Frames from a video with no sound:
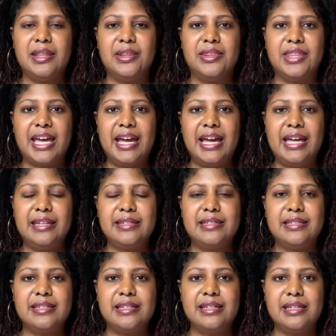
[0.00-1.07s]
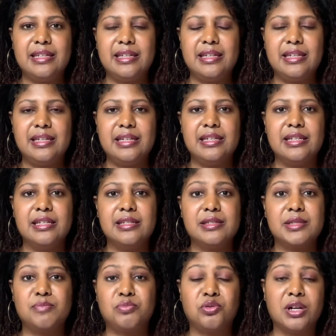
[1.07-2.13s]
That
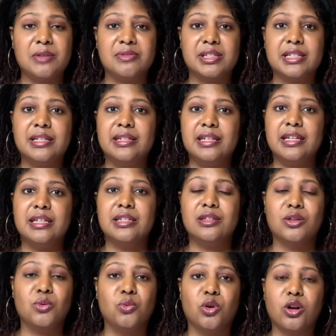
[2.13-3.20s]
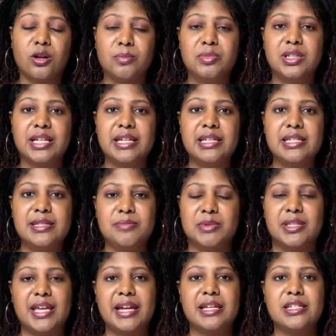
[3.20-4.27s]
is prevalent in the workplace, but
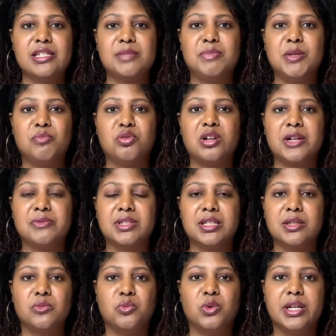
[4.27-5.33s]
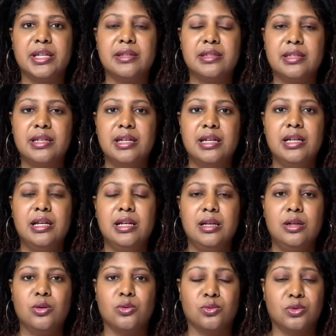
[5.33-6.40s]
that can just be prevalent with
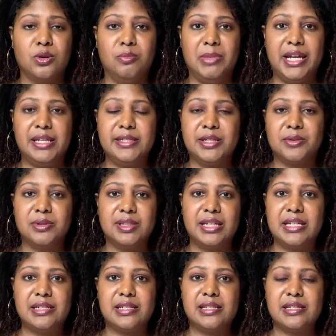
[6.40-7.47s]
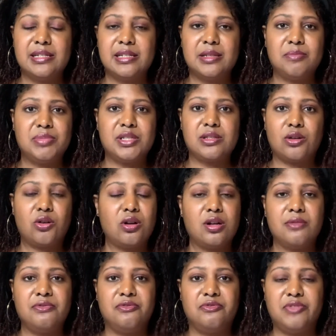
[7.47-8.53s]
romantic relationships
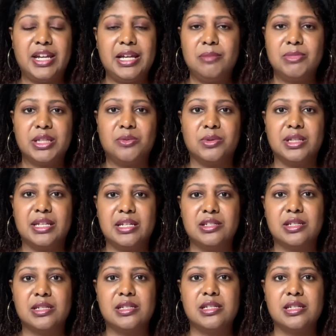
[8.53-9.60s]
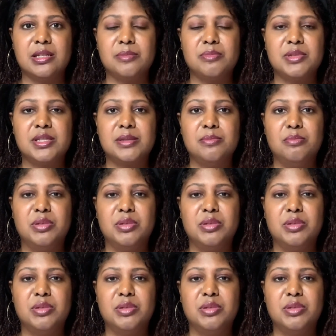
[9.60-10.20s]
or family relationships.